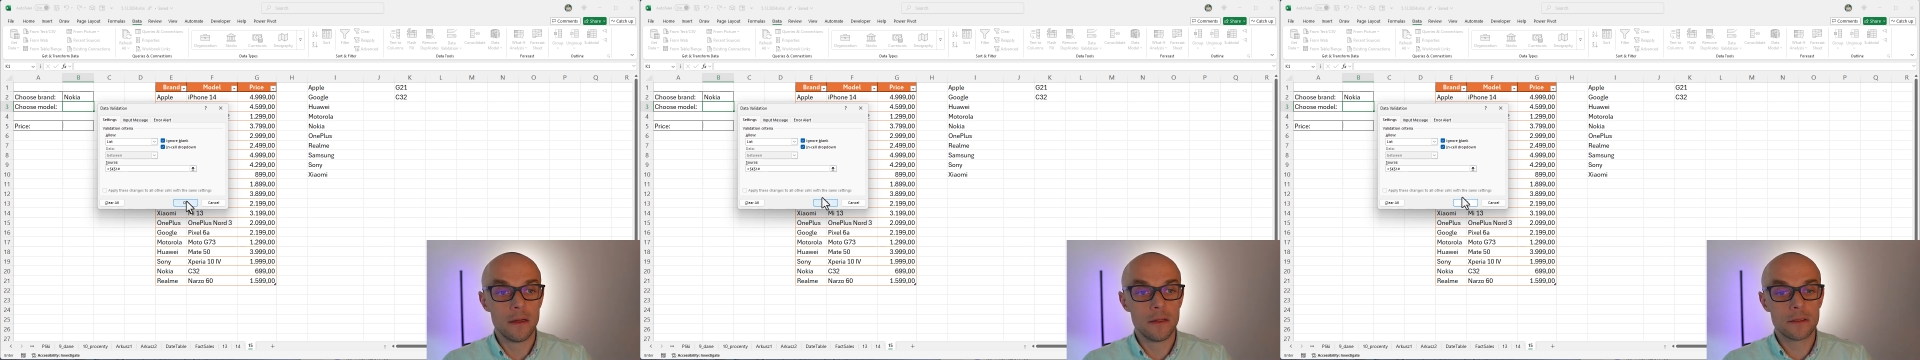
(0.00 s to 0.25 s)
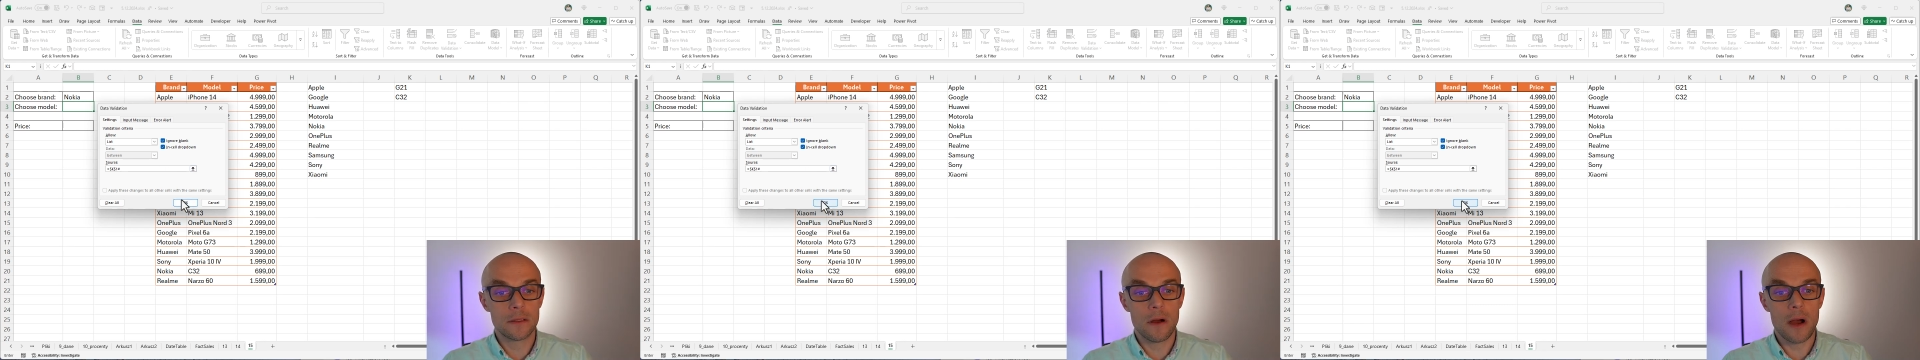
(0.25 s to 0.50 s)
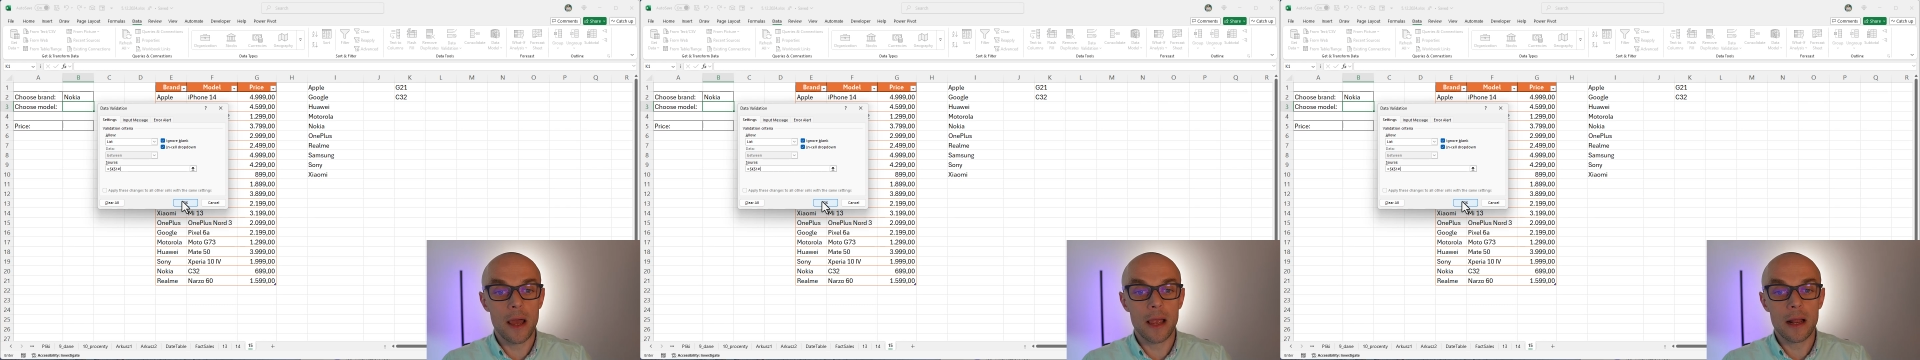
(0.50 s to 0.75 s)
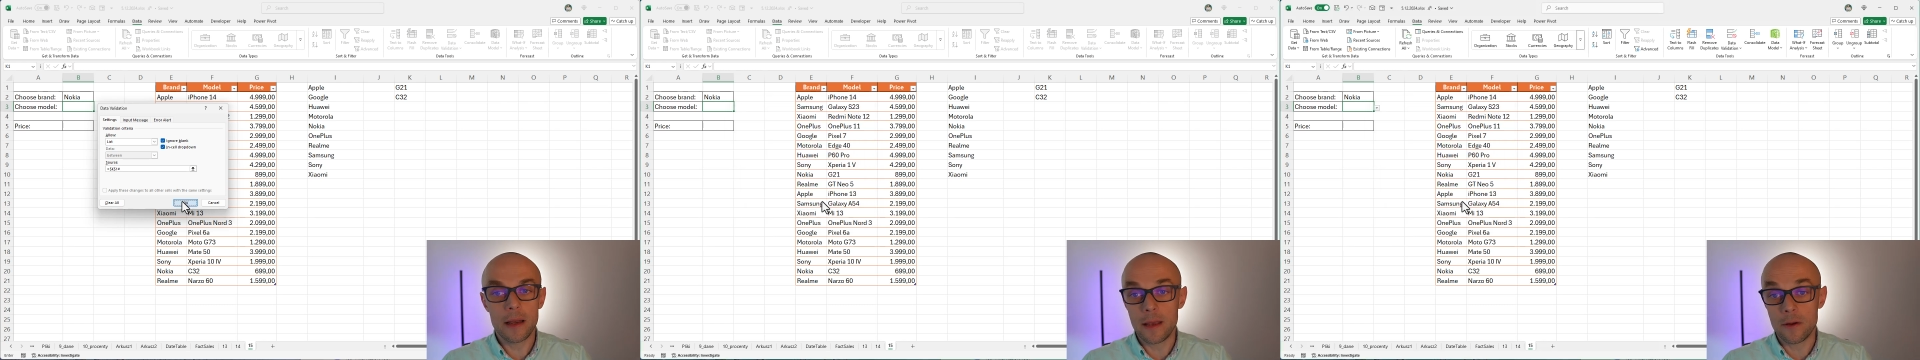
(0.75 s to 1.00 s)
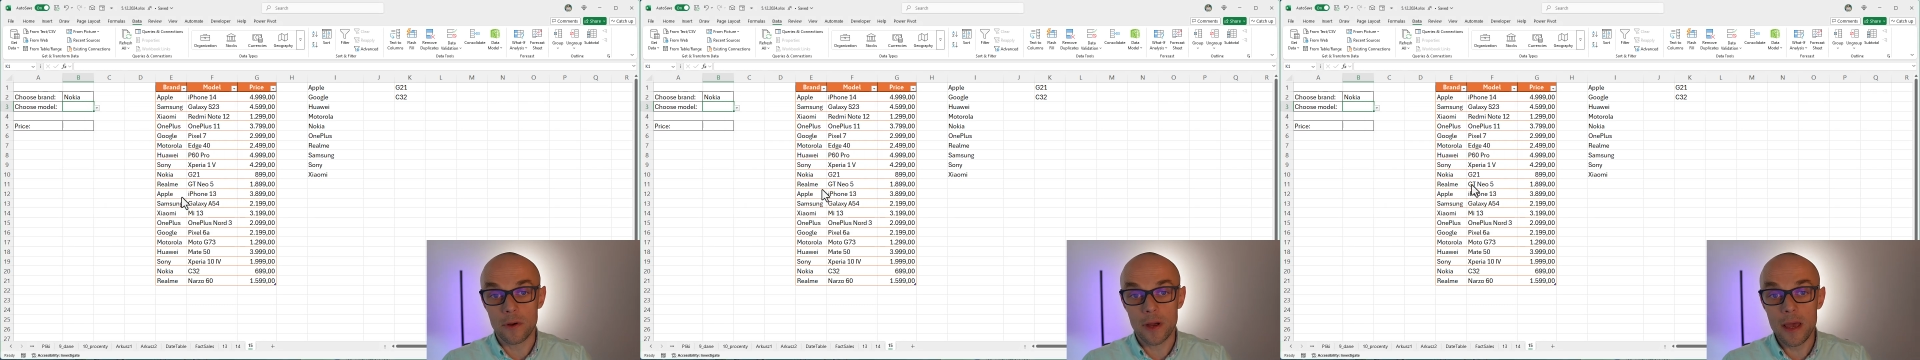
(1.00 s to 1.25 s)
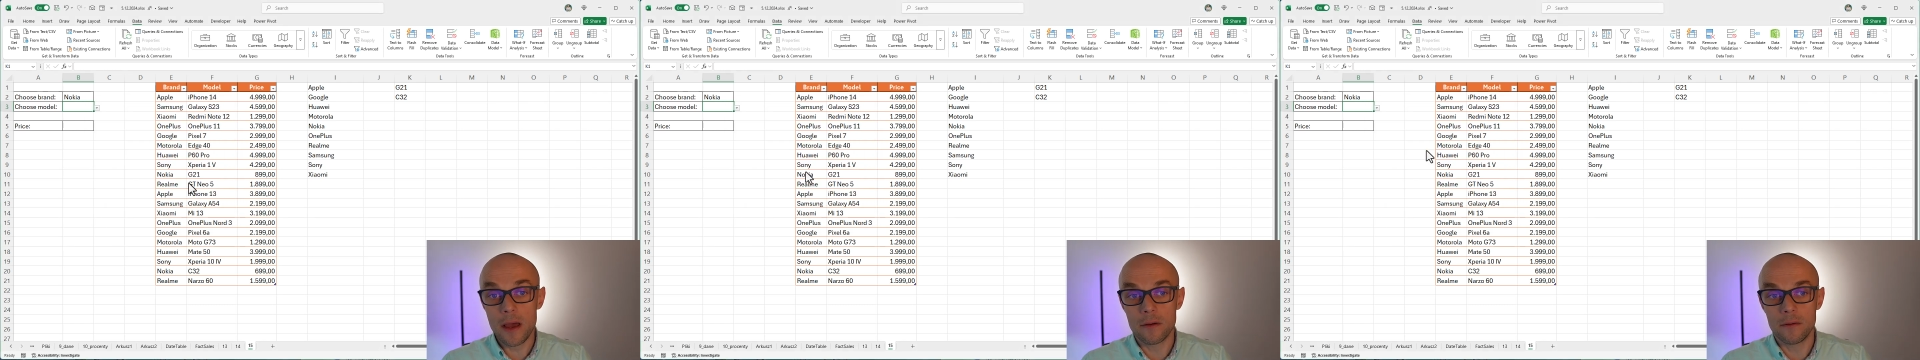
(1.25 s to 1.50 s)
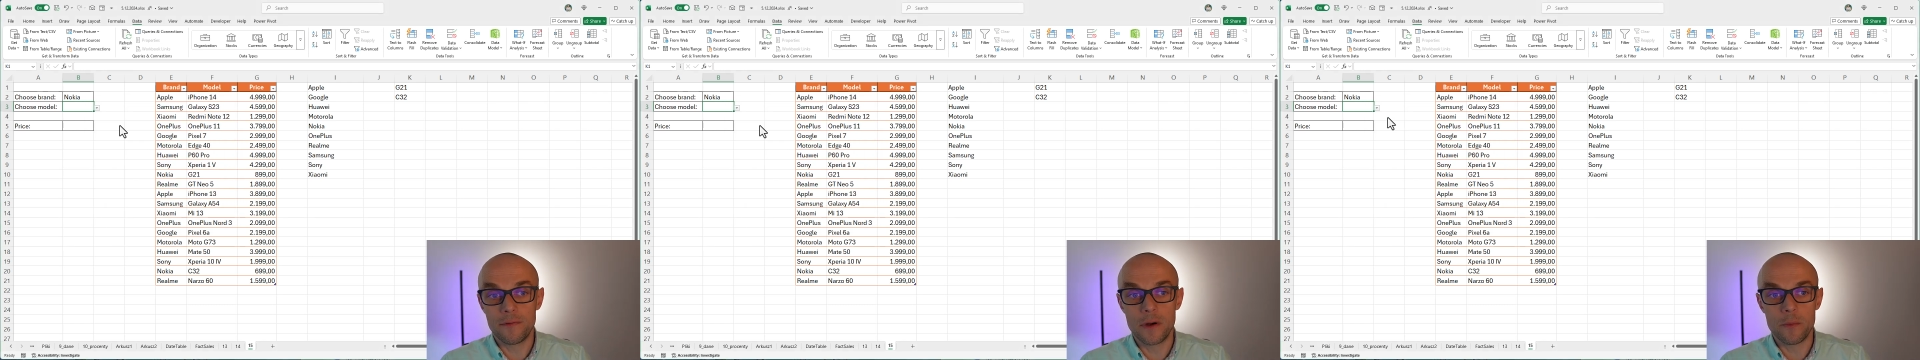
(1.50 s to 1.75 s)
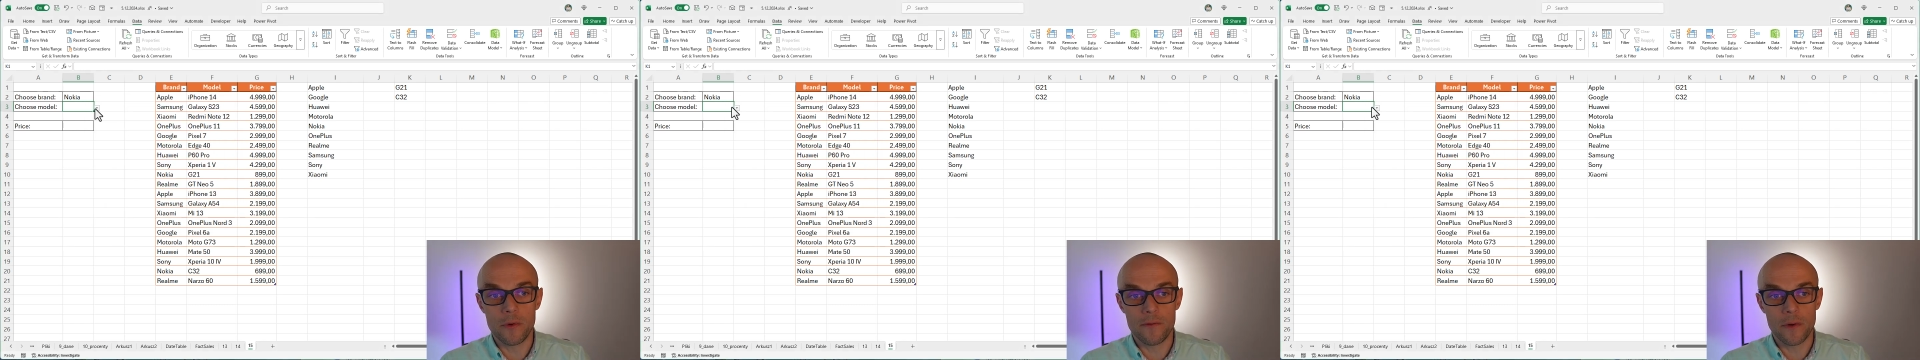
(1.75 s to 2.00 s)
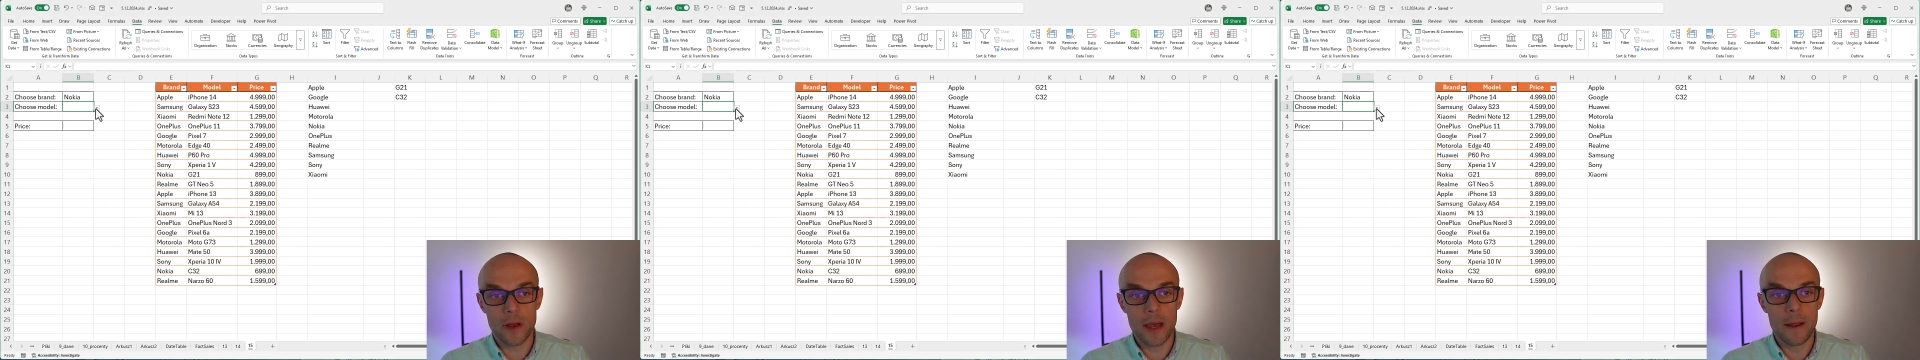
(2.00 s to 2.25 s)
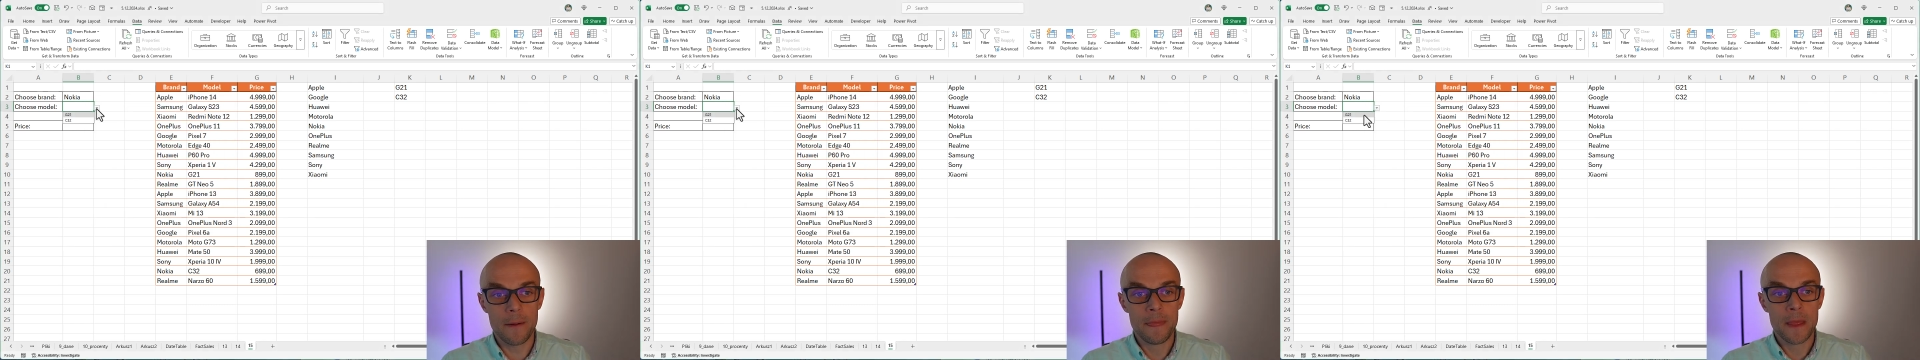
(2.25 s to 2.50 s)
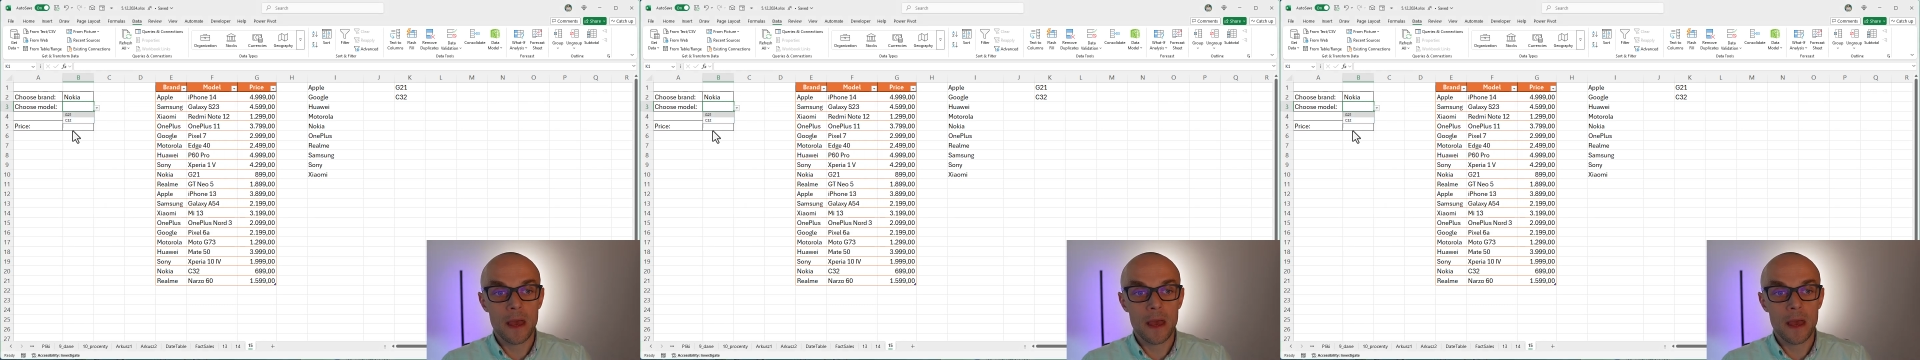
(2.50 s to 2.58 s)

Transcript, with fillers: So I click OK, I confirm with OK,